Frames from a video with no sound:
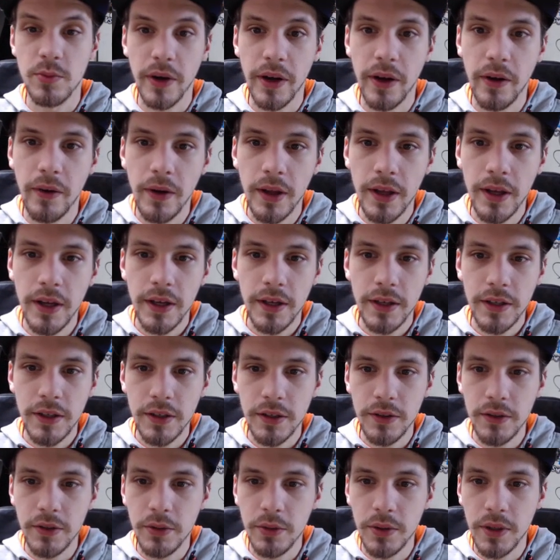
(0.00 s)
as well.
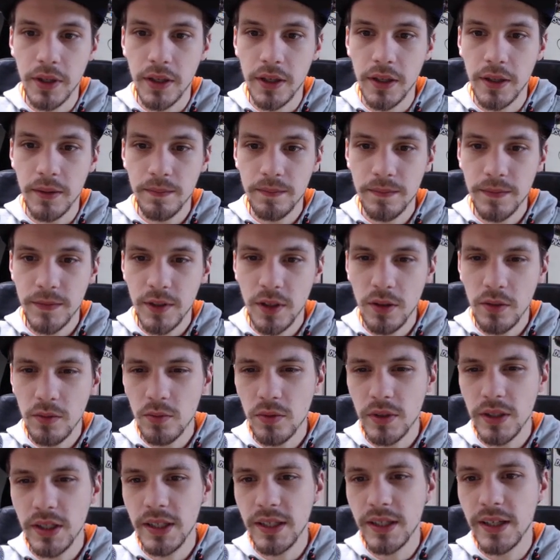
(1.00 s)
You
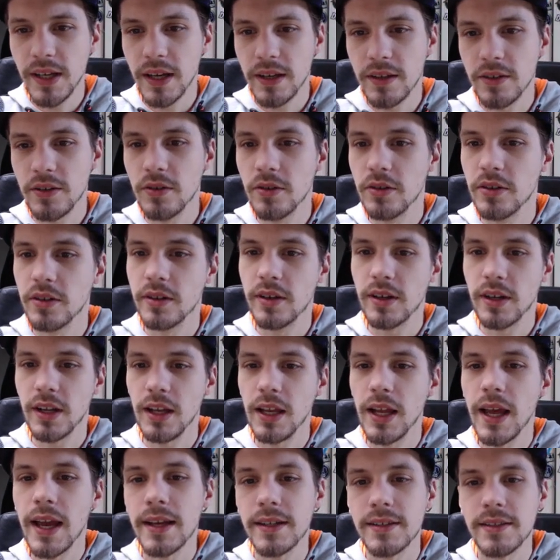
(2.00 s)
don't really get your
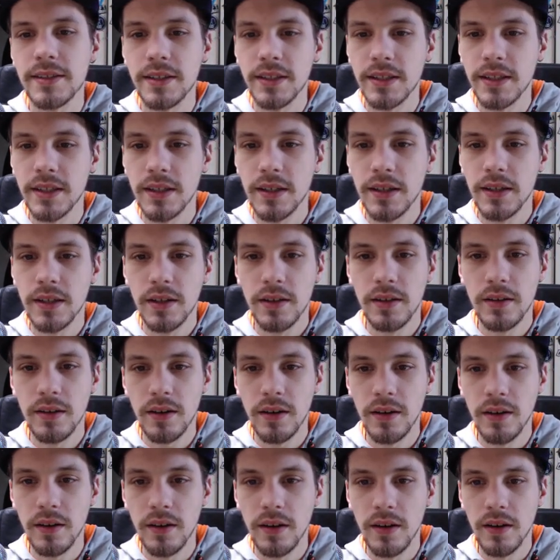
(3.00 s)
classic
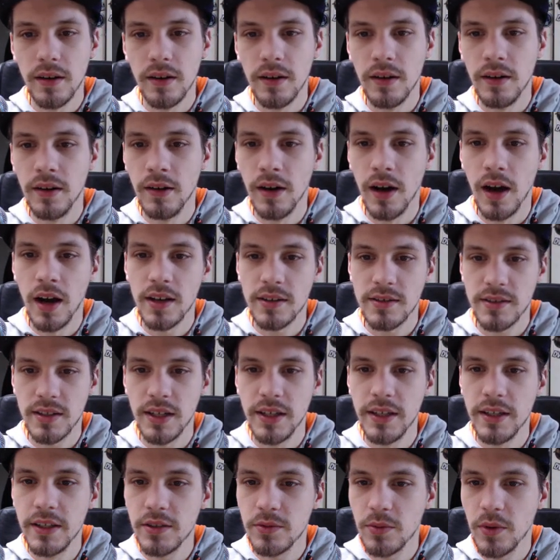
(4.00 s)

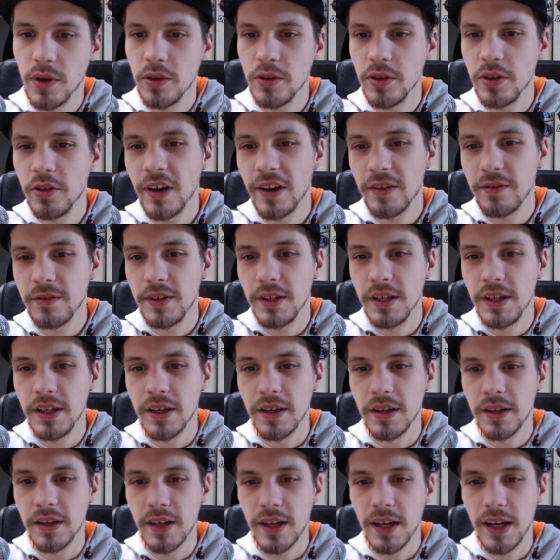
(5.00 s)
oscillators. Well, you have
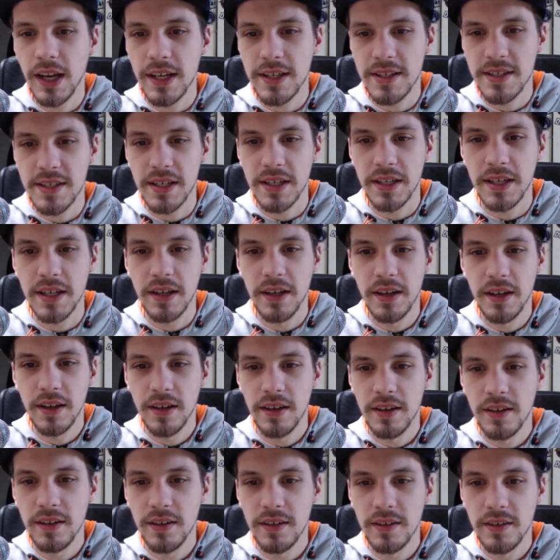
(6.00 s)
the classic
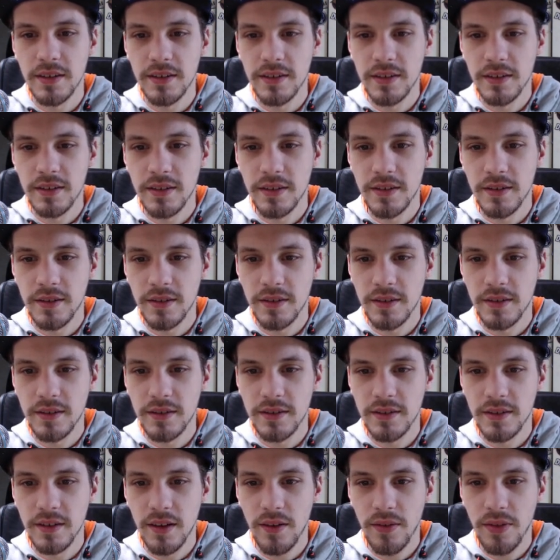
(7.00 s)

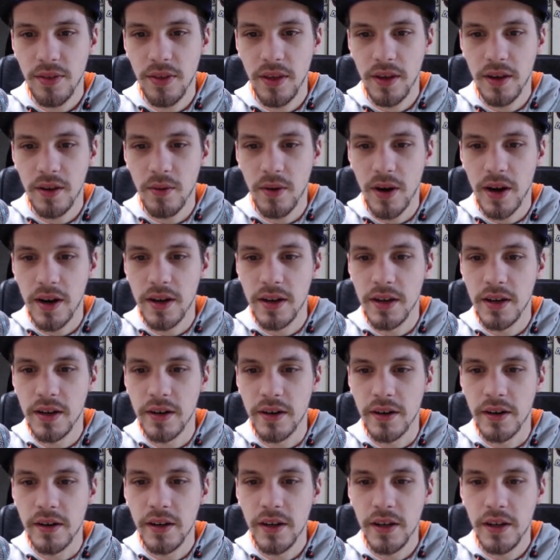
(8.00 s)
thing right
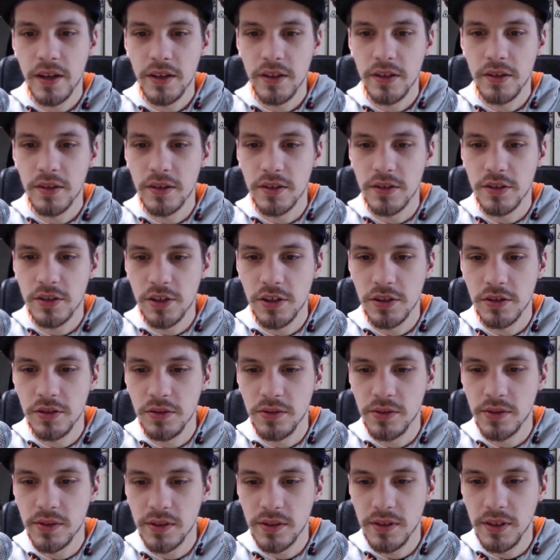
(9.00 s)
here. You can
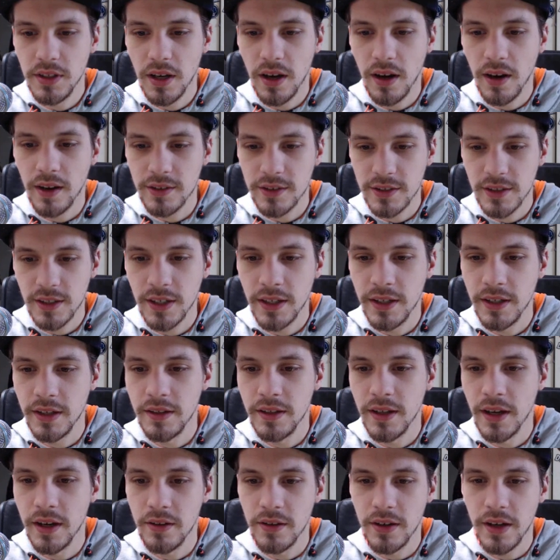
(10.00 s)
choose the
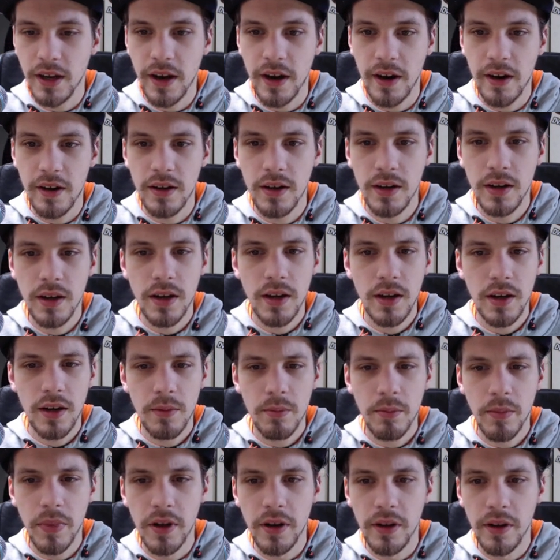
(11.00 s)
oscillator down there.
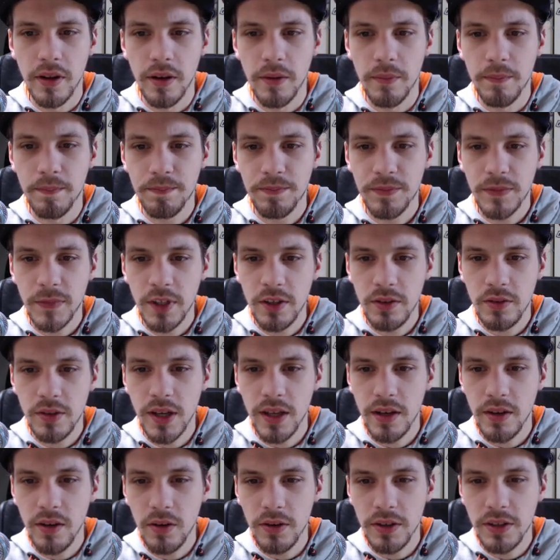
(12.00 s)
But you
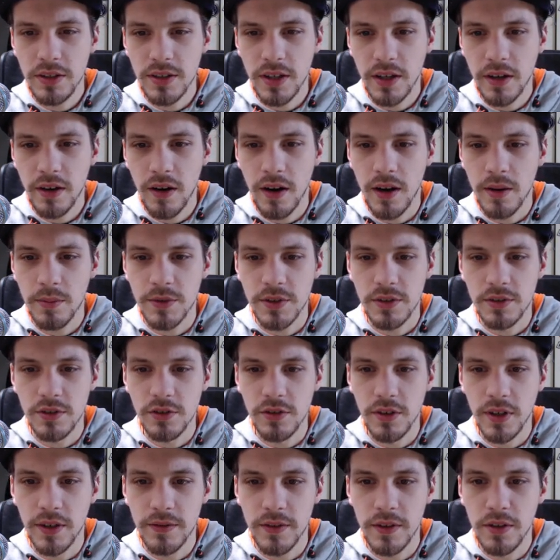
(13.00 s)
get all these other
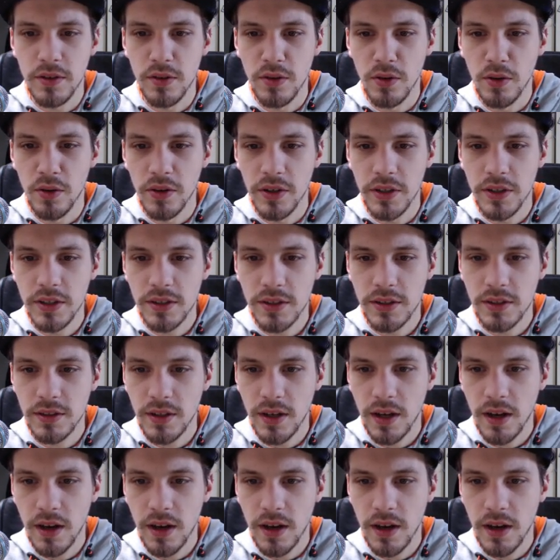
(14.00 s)
options. You have the noise